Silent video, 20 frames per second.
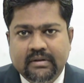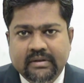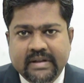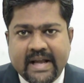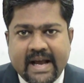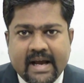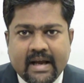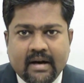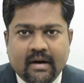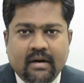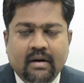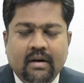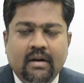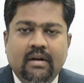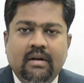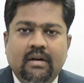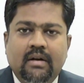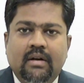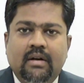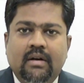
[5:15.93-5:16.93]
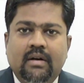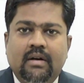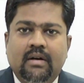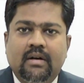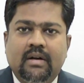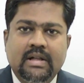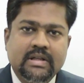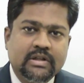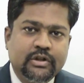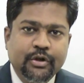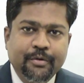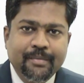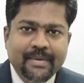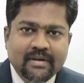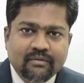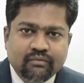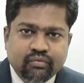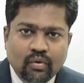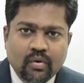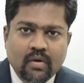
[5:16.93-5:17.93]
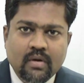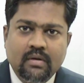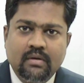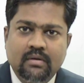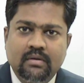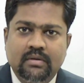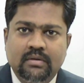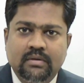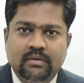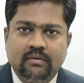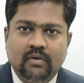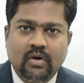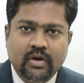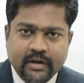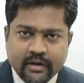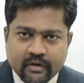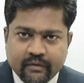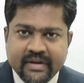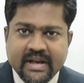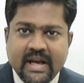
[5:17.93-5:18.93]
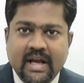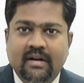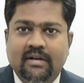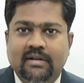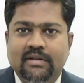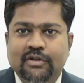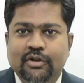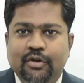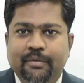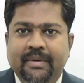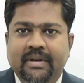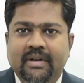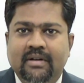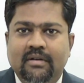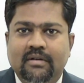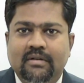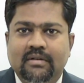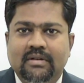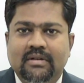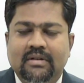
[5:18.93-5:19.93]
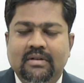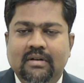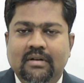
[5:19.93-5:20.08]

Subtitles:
They are consuming food, whatever we are consuming.